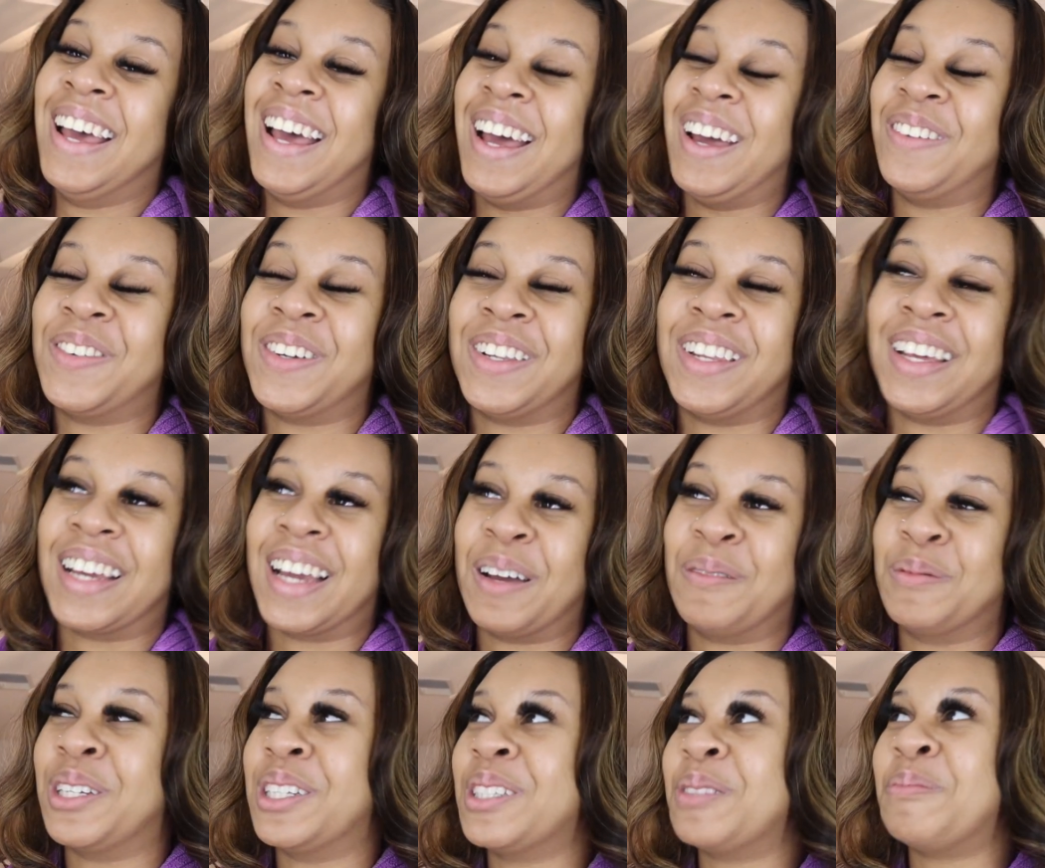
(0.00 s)
I feel like I'm
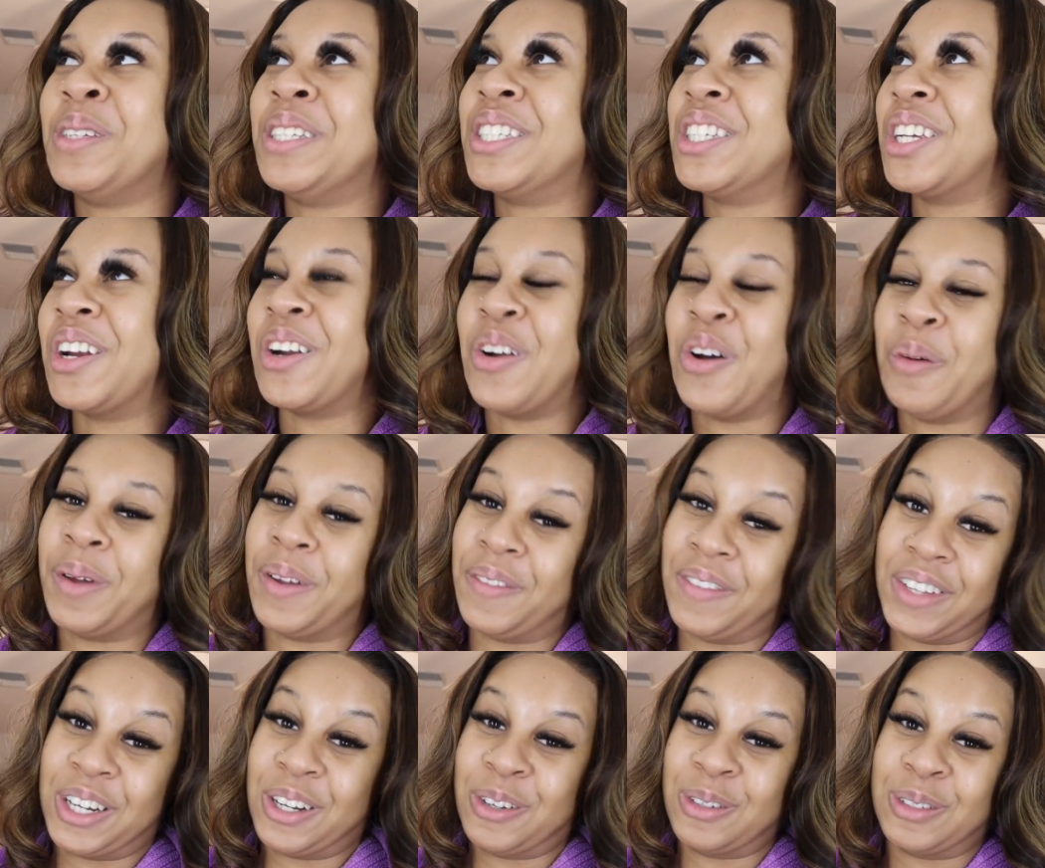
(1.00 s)
gonna just be sharing all my
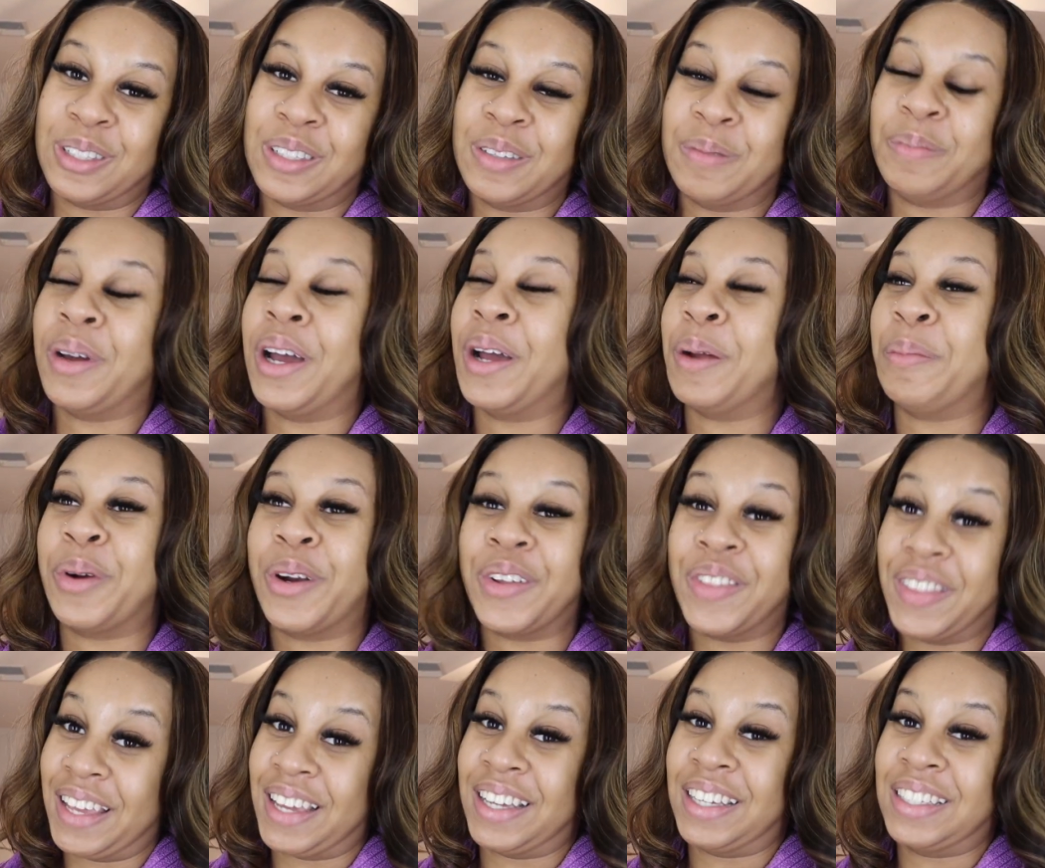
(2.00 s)
videos, my
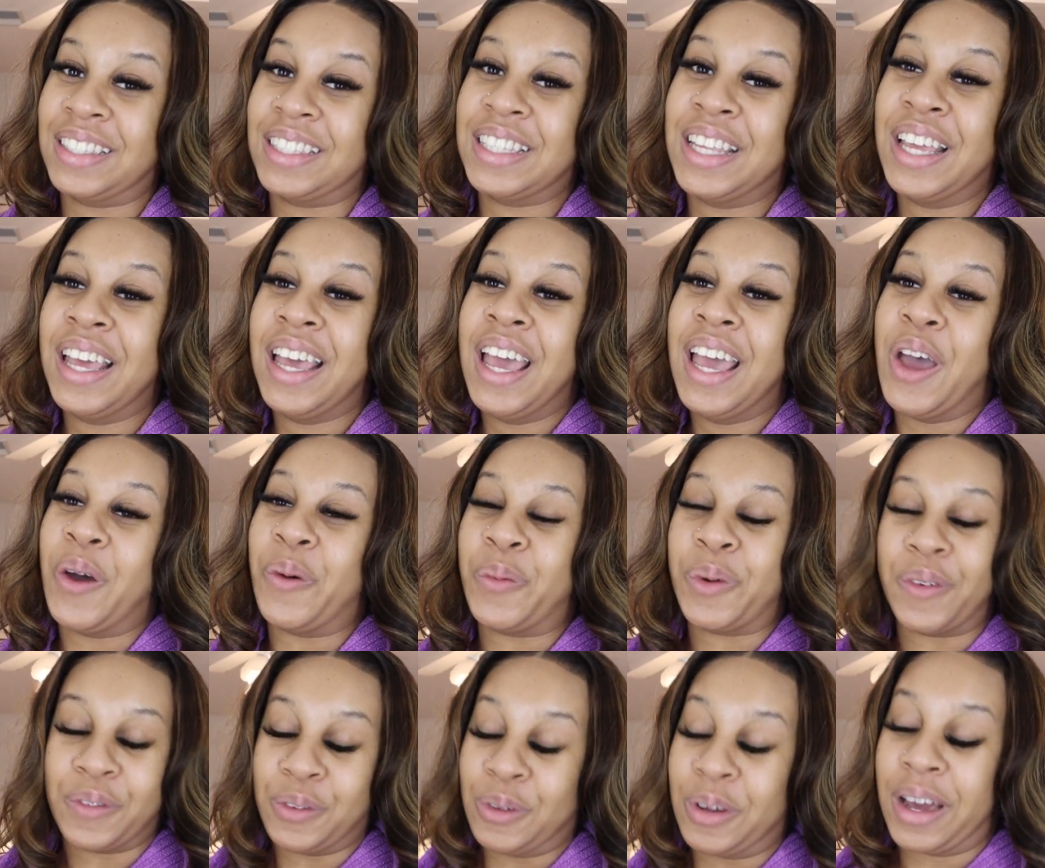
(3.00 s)
birthdays
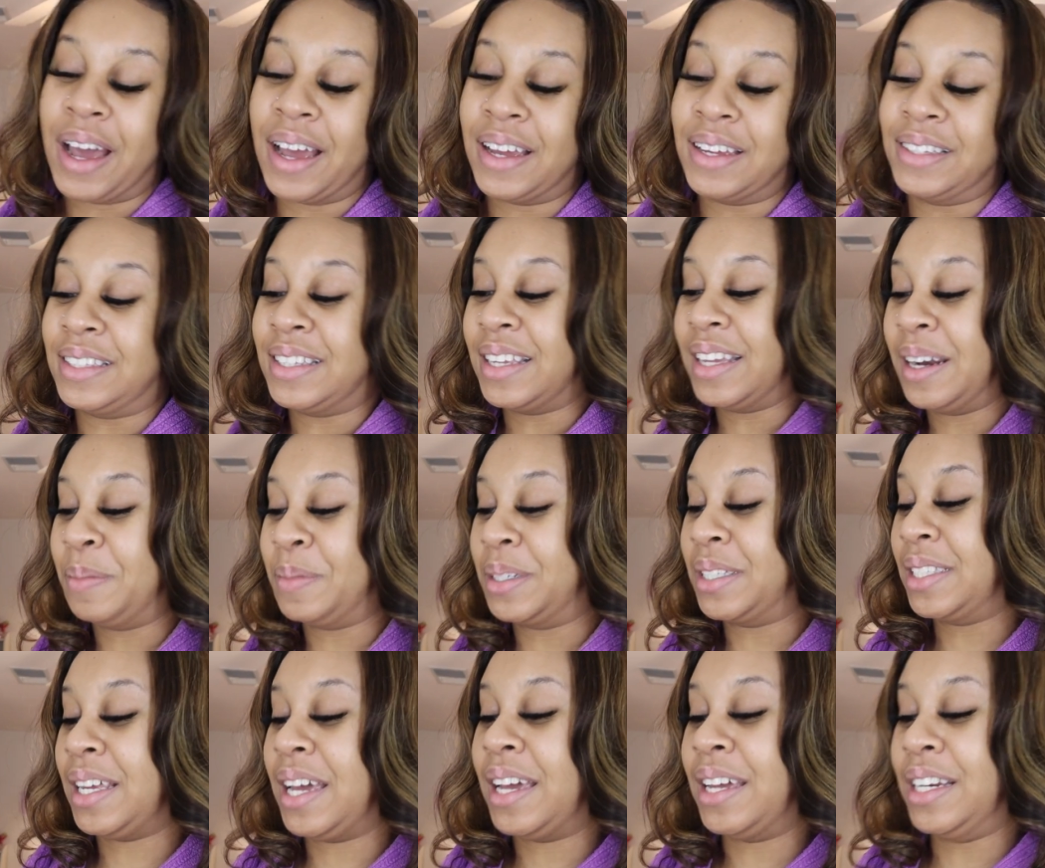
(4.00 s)
with you guys, and I'm
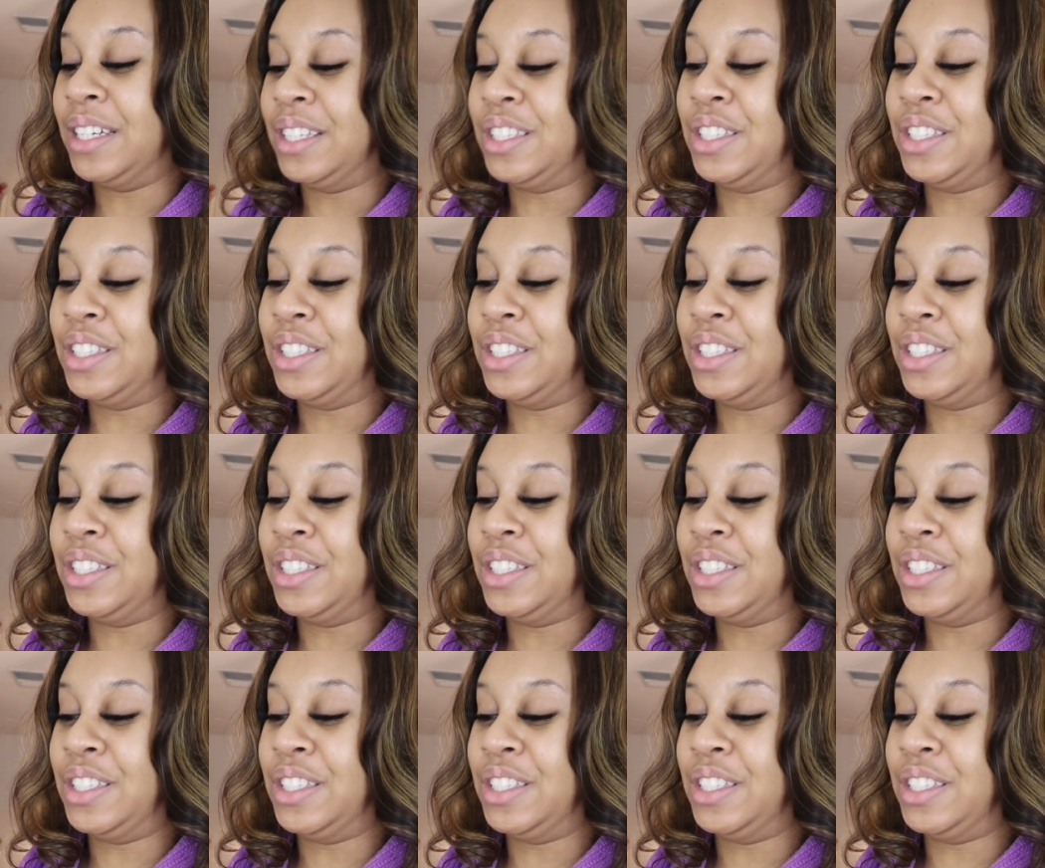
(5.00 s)
excited.